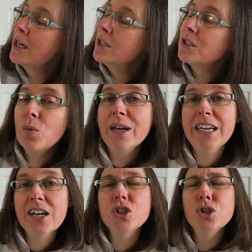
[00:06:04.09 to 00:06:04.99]
So one
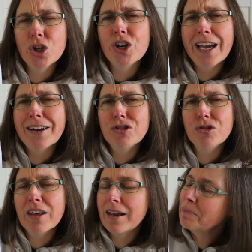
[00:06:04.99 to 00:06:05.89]
day I should show you how to
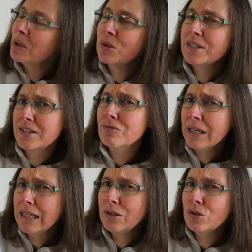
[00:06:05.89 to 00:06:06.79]
do that, because it's
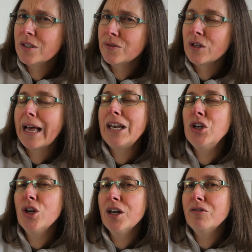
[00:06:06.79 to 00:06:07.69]
really useful, and
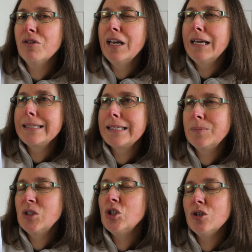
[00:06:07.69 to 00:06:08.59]
you can
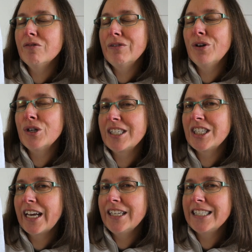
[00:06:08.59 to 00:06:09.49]
substitute reverse
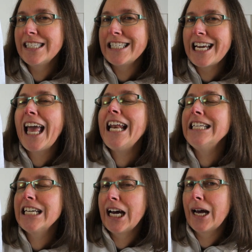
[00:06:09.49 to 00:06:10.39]
chain stitch
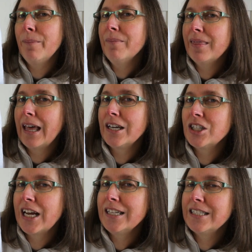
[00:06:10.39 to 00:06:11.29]
anytime that
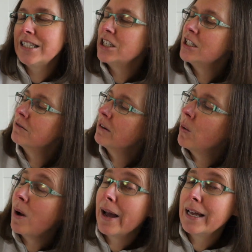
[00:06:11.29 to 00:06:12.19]
chain stitch is
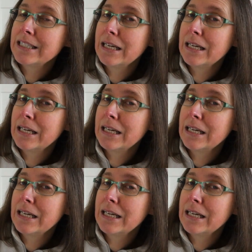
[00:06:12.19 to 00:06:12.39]
required,